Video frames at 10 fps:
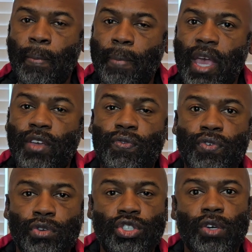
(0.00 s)
make
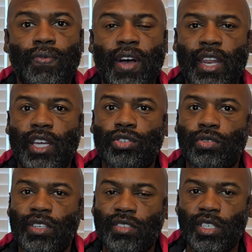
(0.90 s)
future financial
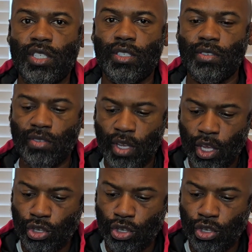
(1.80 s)
decisions.